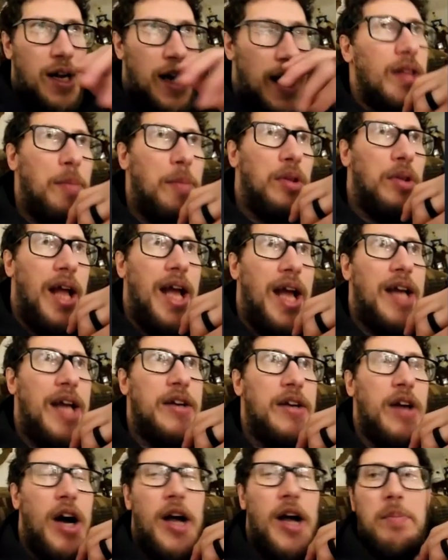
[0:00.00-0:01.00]
they
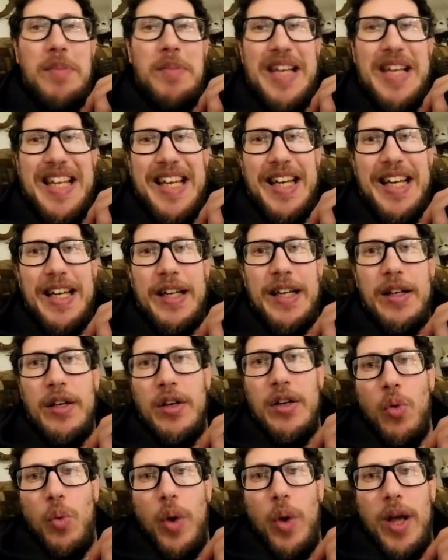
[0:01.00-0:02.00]
planned on meeting
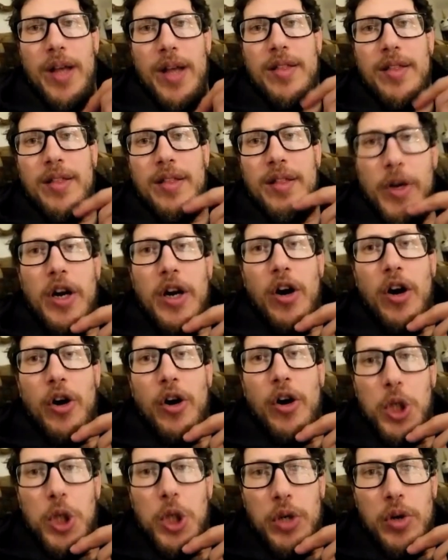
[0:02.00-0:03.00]
with Rita
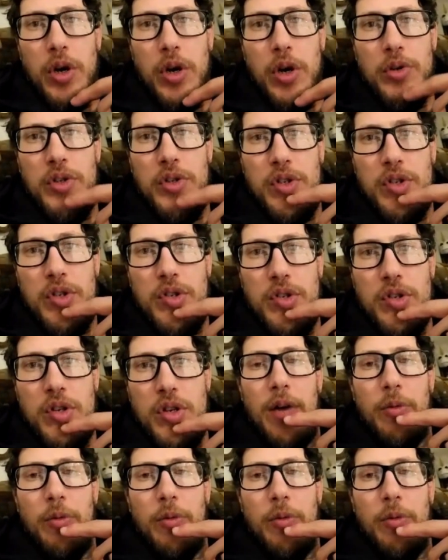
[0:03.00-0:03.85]
Argyros,